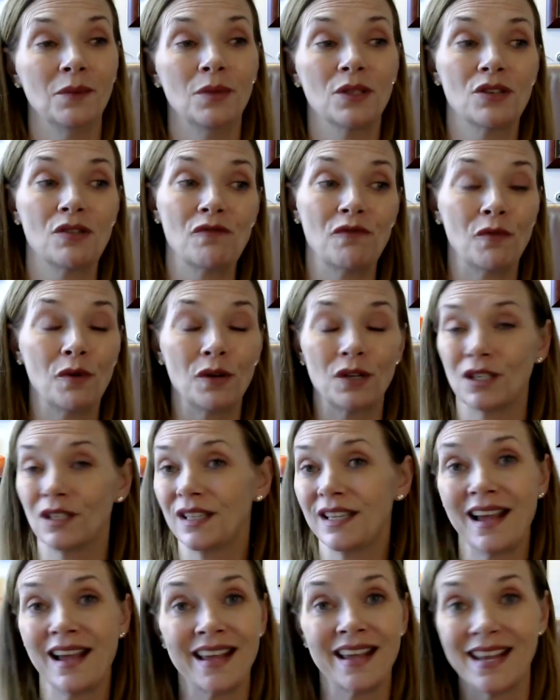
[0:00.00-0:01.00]
which
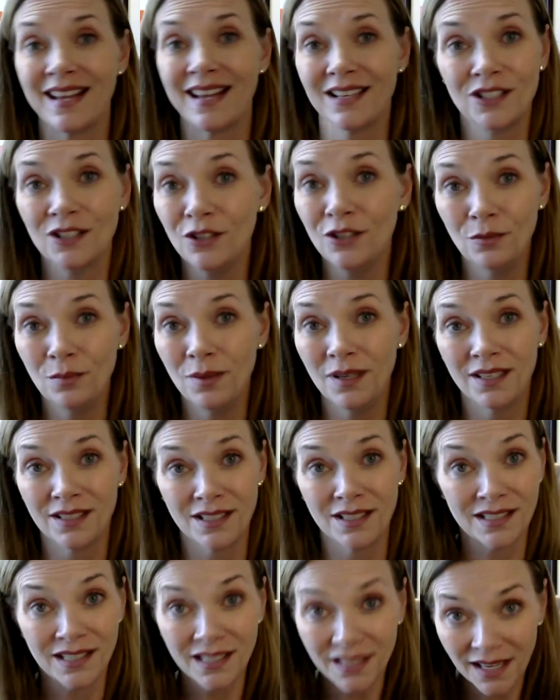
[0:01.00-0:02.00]
unfortunately I can't do
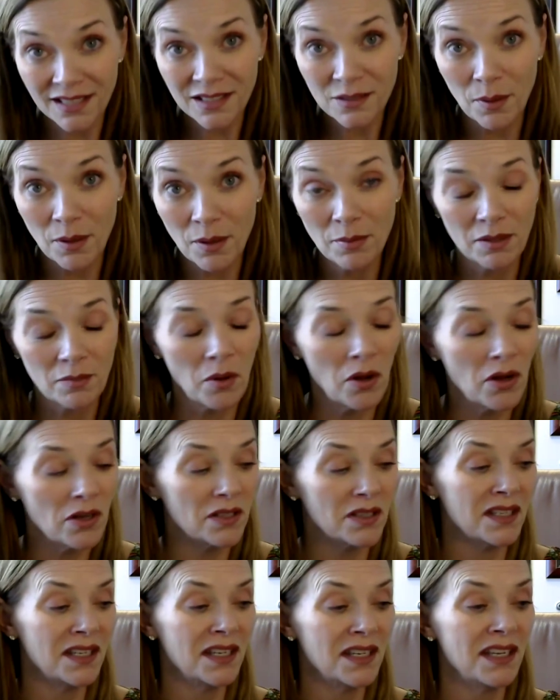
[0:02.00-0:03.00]
because it's against public
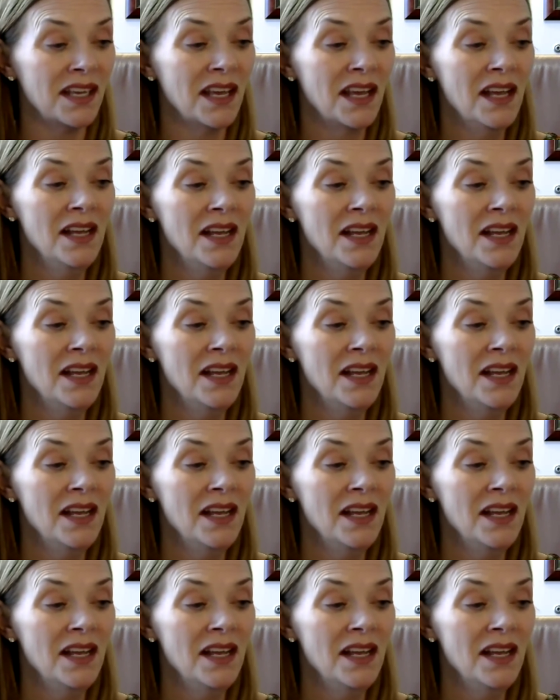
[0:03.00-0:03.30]
policy,